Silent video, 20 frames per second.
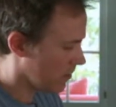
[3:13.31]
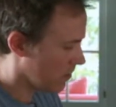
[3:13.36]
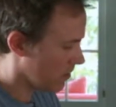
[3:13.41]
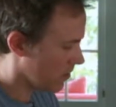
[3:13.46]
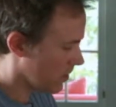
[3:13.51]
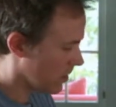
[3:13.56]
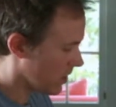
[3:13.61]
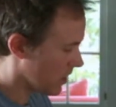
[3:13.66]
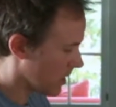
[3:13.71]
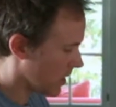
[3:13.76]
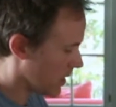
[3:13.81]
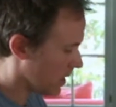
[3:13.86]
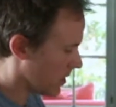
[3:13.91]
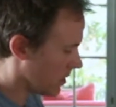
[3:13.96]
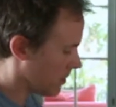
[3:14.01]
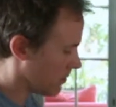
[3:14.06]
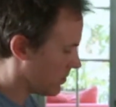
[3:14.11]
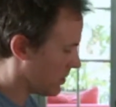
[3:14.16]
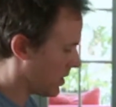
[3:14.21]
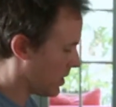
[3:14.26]

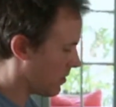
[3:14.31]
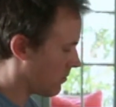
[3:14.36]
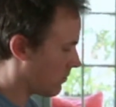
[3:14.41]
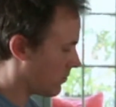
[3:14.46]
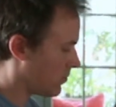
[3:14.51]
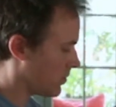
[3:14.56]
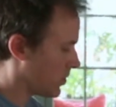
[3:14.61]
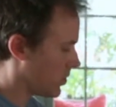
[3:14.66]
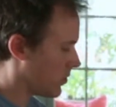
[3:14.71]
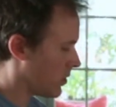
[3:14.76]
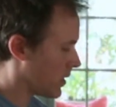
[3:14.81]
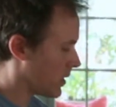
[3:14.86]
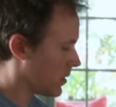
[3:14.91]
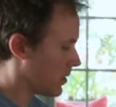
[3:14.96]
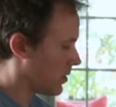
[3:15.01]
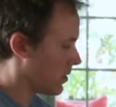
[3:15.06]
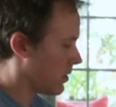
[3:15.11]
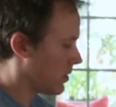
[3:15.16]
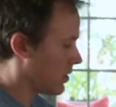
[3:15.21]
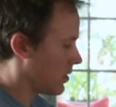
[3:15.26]
Creating, think
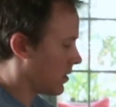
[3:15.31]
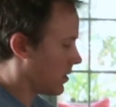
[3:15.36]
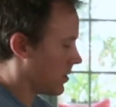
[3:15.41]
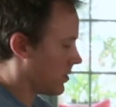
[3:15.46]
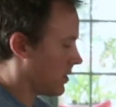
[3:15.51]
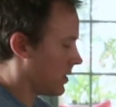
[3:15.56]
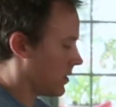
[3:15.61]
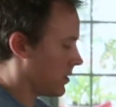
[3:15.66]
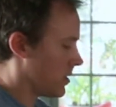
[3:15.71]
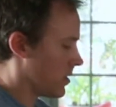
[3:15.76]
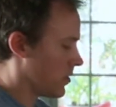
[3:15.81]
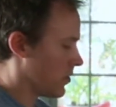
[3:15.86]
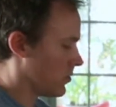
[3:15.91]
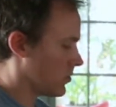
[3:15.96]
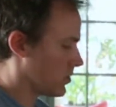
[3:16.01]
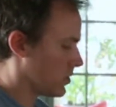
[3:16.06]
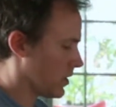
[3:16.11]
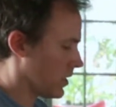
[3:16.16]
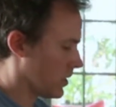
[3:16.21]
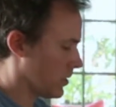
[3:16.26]
fluid, like the
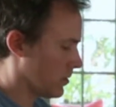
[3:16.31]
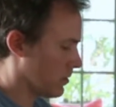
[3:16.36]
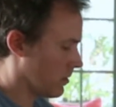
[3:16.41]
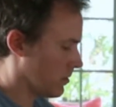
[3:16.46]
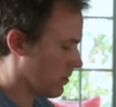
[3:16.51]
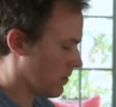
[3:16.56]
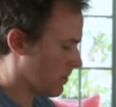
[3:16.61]
ocean.